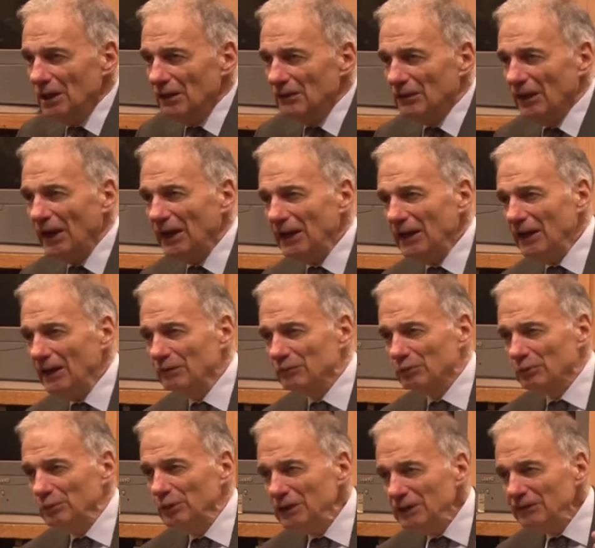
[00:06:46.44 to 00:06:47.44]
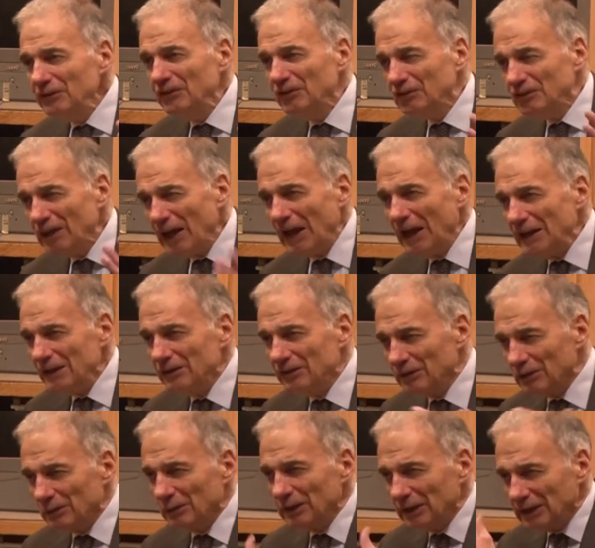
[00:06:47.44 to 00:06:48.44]
They have reset
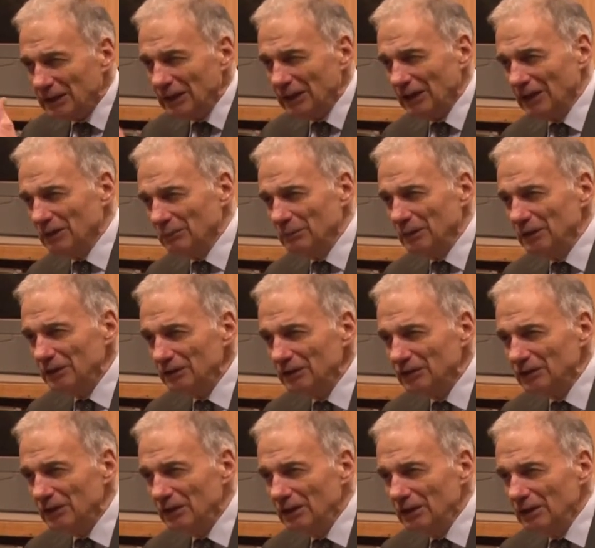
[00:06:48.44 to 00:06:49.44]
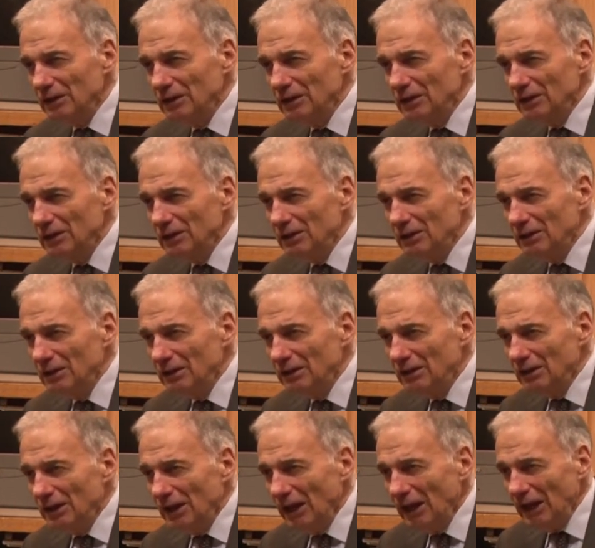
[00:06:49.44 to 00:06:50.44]
their economies
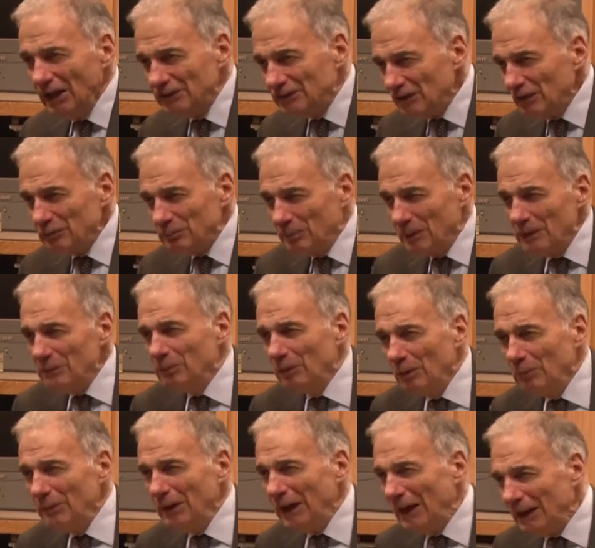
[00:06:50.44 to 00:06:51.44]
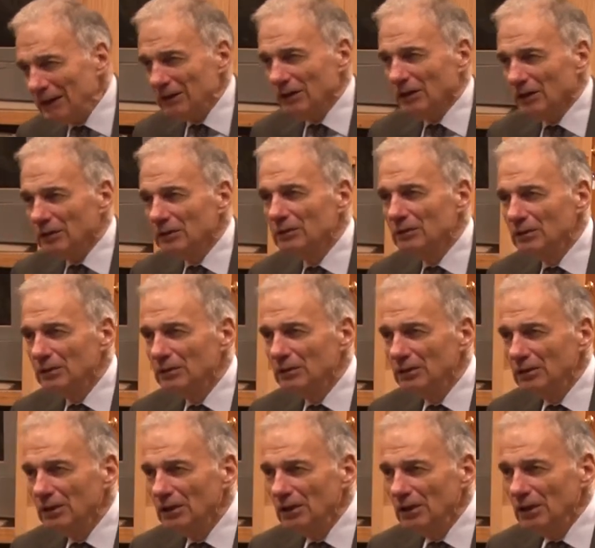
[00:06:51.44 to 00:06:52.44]
as if people matter.
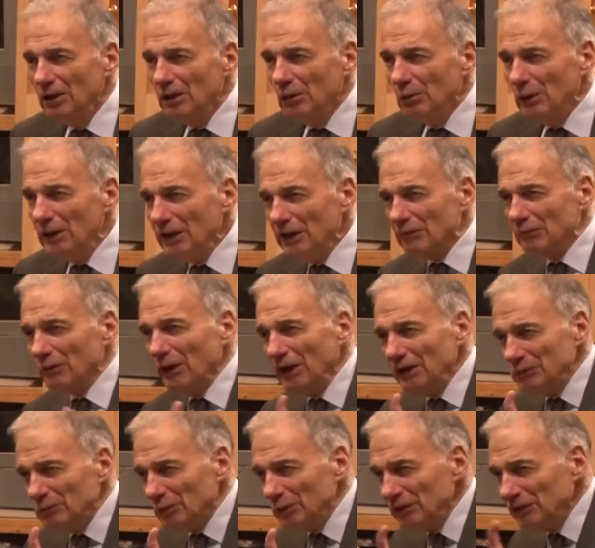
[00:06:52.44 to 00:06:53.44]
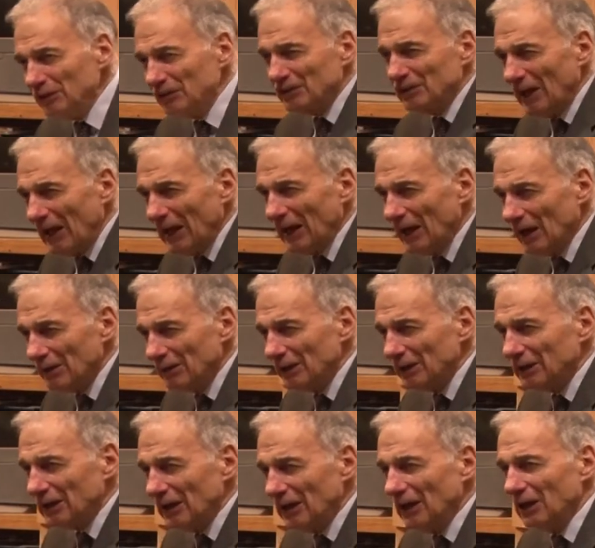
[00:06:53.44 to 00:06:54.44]
We have re reset our
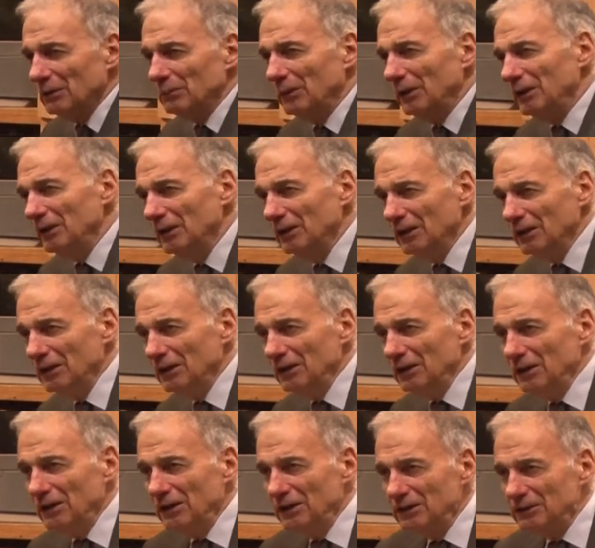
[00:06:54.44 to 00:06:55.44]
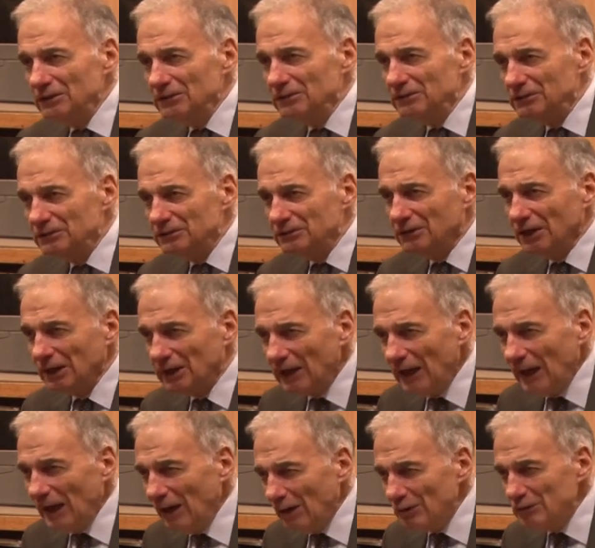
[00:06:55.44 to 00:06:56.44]
economy to
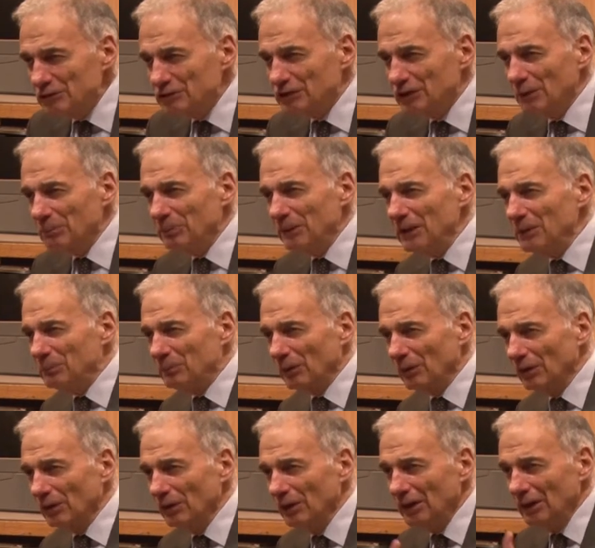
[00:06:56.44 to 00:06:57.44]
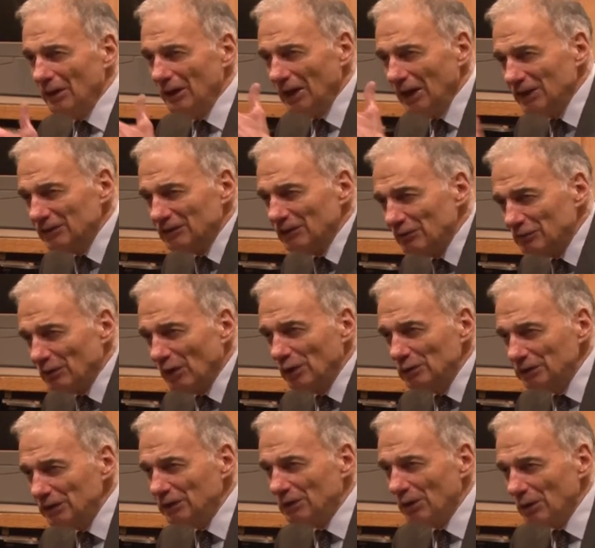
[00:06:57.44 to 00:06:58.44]
gouge the people as if
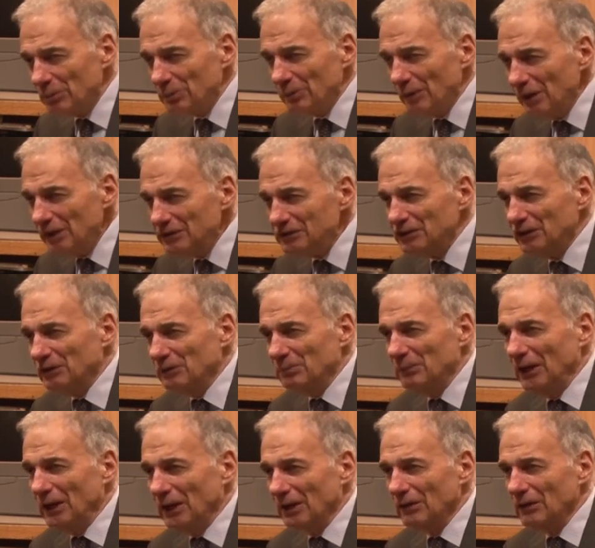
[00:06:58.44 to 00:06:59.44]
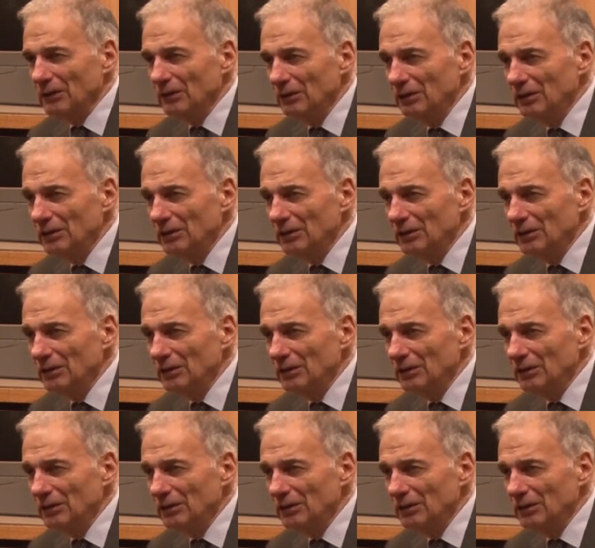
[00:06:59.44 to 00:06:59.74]
only corporations matter.